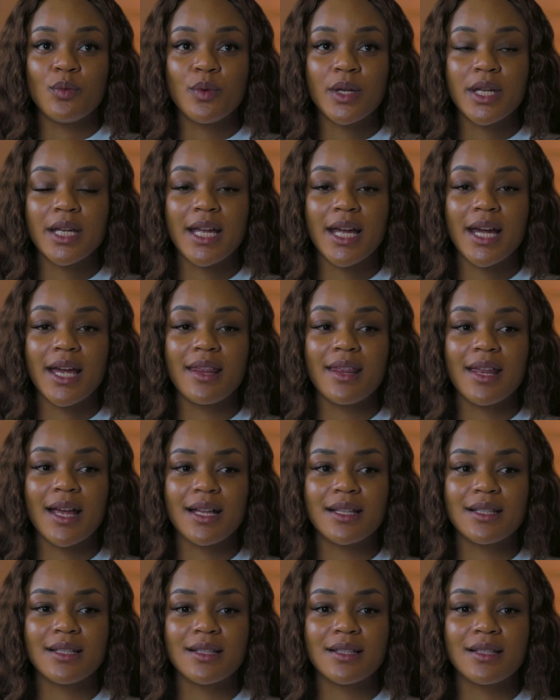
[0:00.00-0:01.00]
We hear
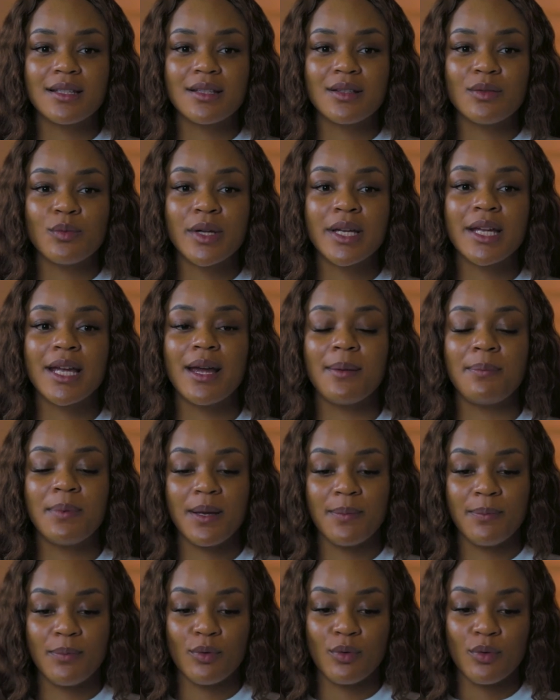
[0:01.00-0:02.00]

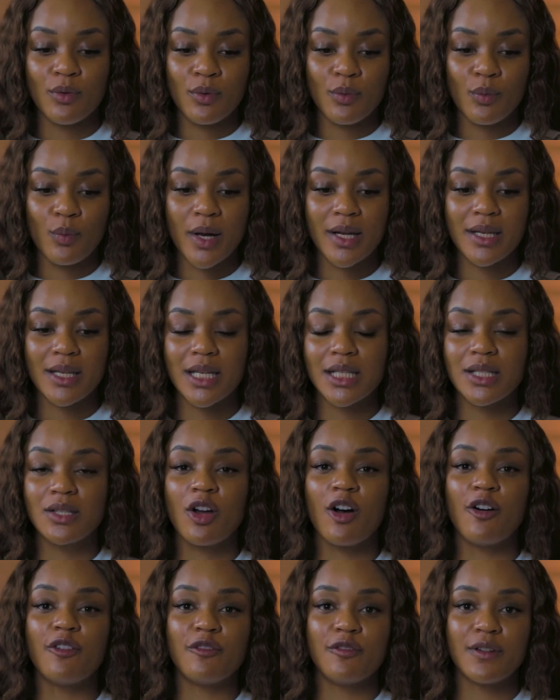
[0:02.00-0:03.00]
people when there's
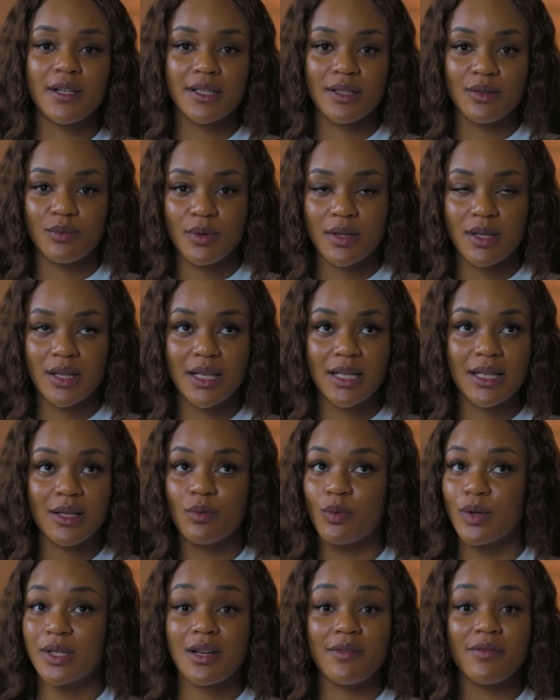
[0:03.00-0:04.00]
conflicts in
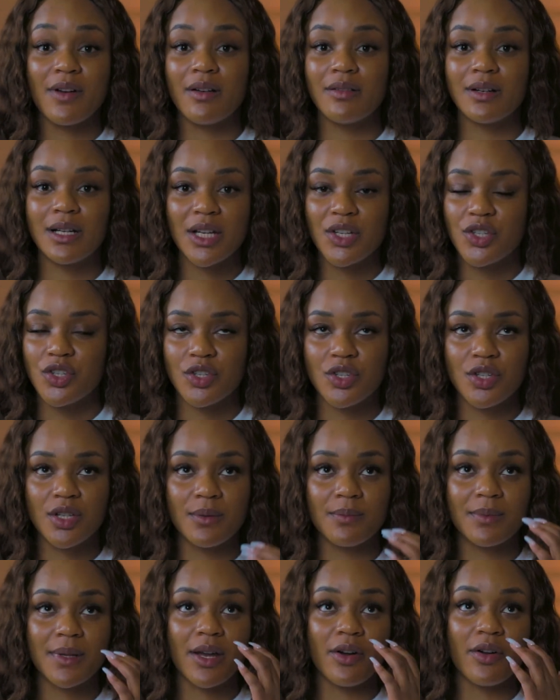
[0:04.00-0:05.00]
whatever
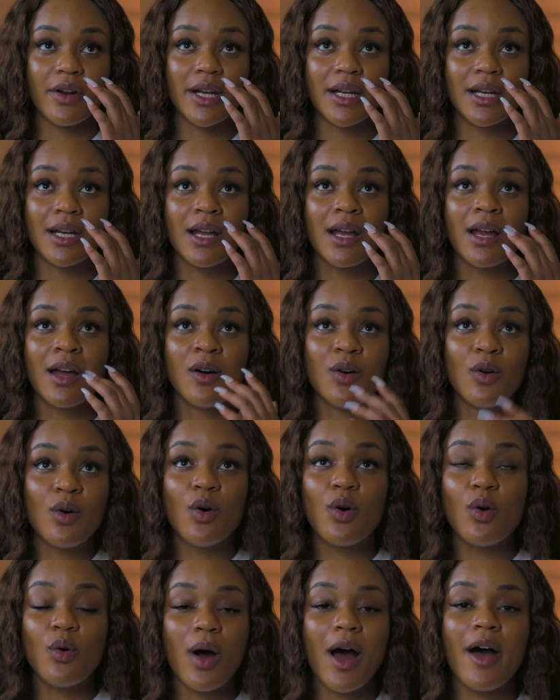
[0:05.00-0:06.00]
relationship they're in,
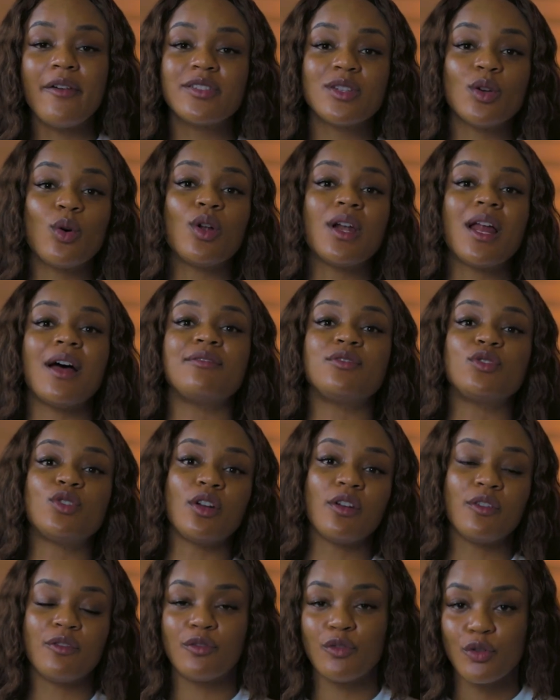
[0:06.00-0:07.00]
or after all I've
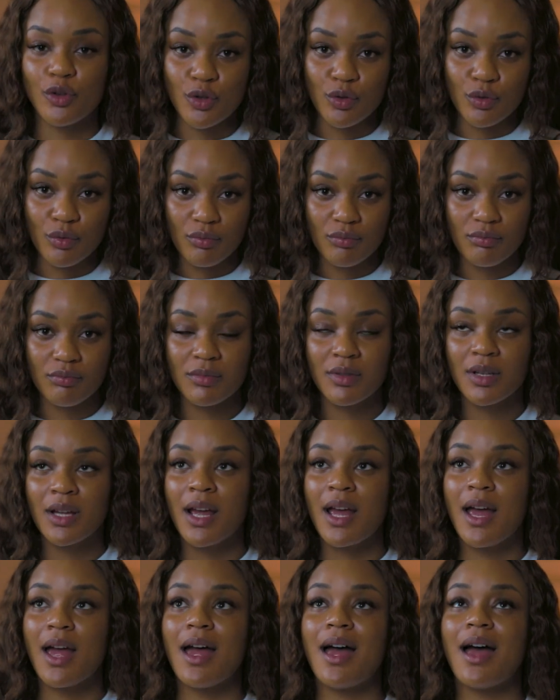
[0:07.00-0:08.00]
done for you,
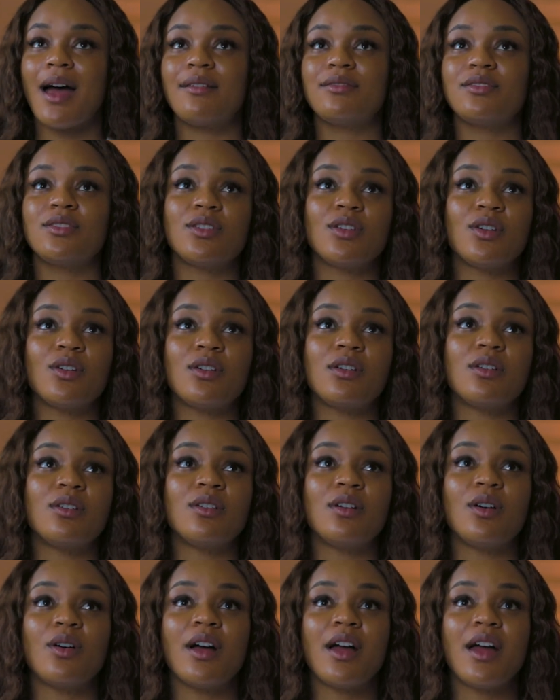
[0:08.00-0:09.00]
after
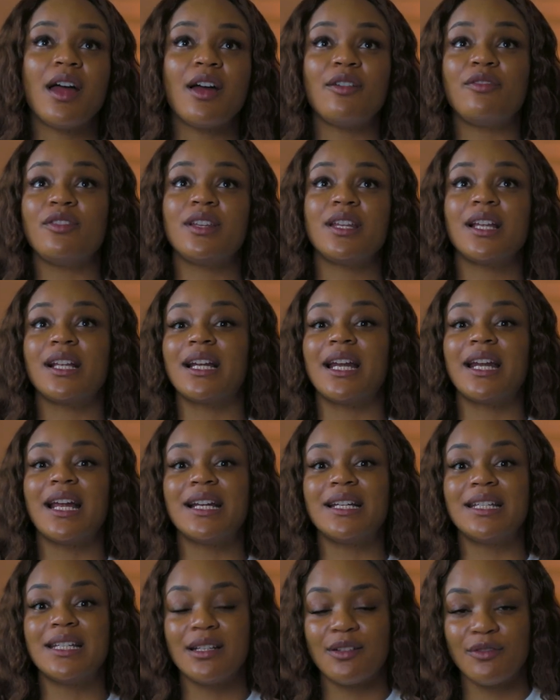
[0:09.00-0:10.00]
everything that I
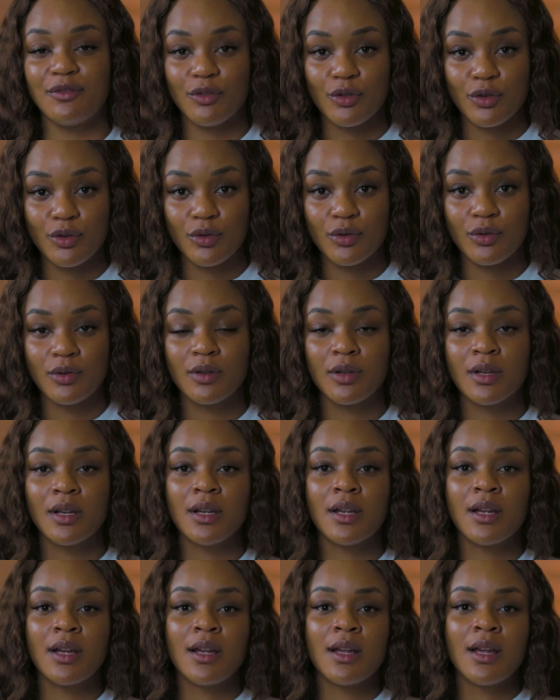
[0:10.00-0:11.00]
did for you.
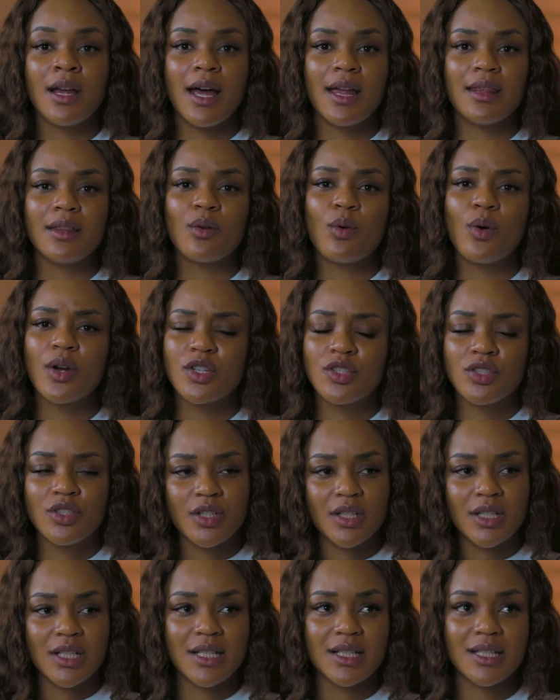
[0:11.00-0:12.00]
And the
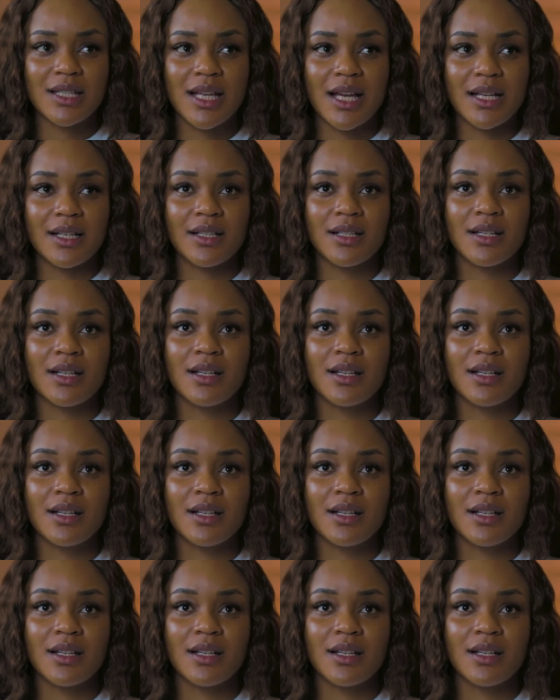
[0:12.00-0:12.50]
question is that